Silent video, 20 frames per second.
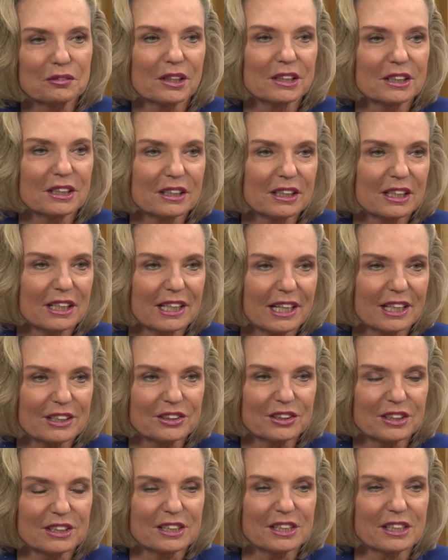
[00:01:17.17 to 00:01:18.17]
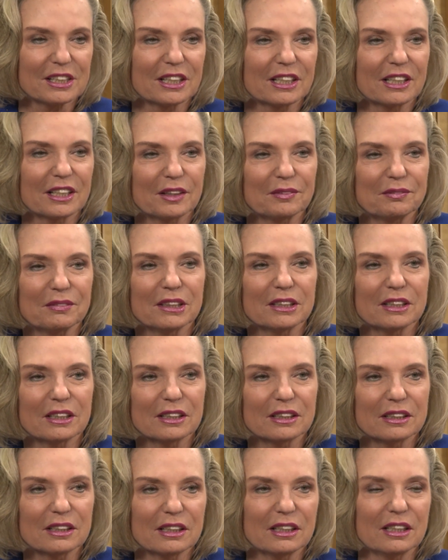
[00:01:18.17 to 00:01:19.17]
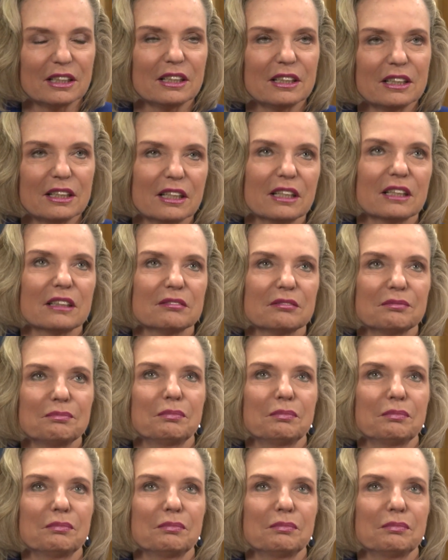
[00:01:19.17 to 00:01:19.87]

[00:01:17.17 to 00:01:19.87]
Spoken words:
run in the elections in the